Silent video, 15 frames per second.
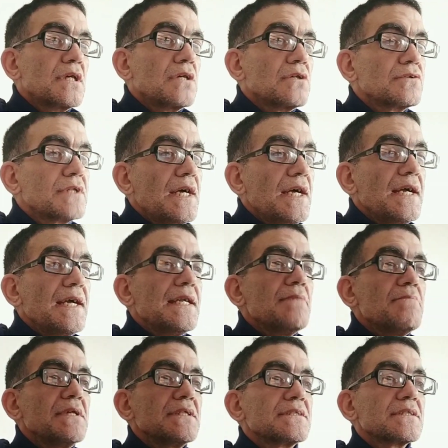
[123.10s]
on the
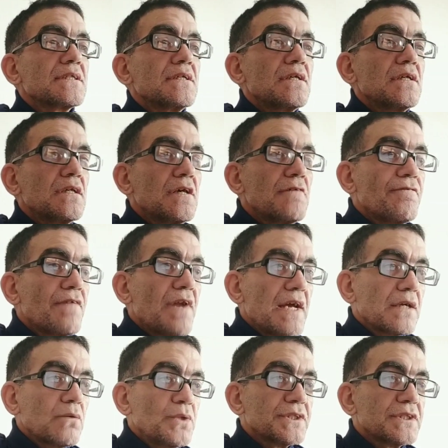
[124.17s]
elements of
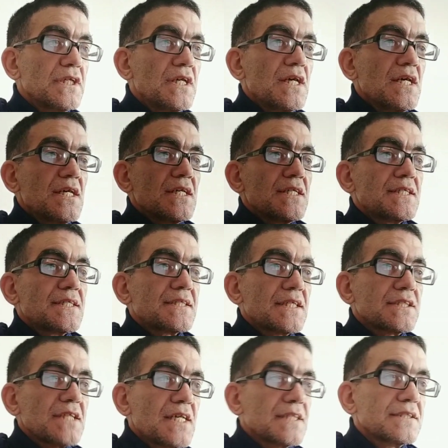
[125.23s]
language,
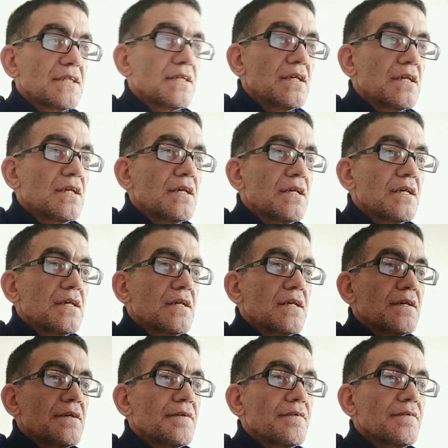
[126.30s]
such as
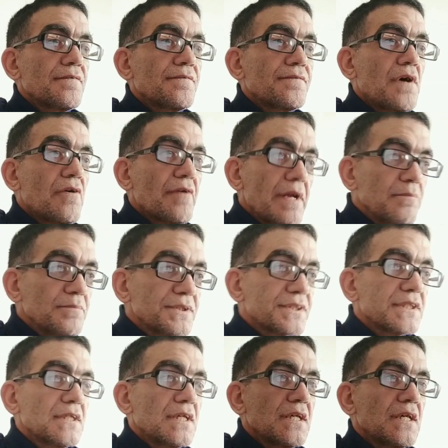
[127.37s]
phonemes
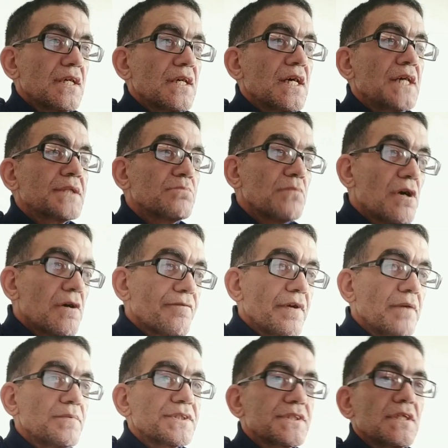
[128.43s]
and
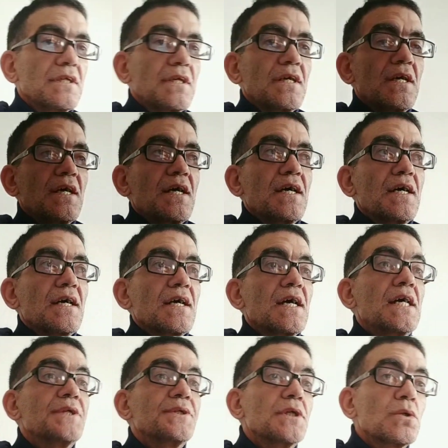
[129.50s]
morphemes,
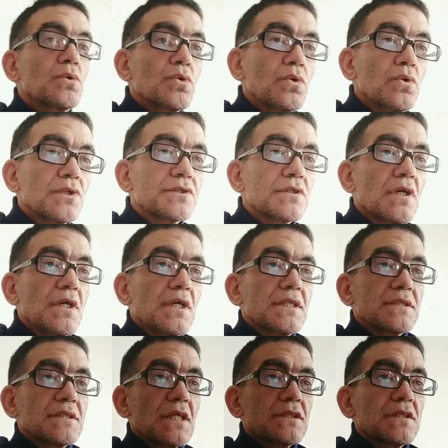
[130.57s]
and the rules
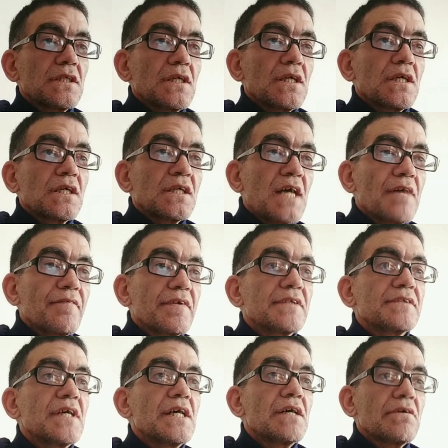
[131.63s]
that govern
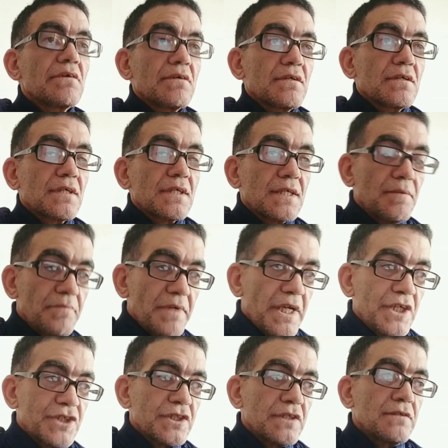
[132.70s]
their
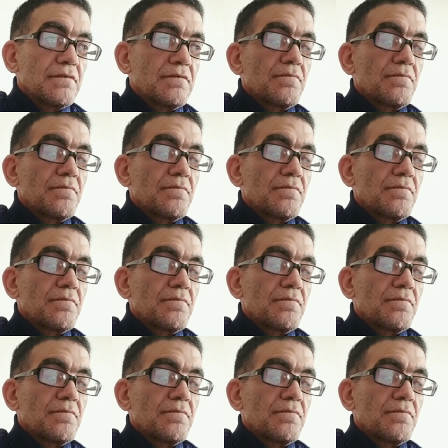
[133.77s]
combination.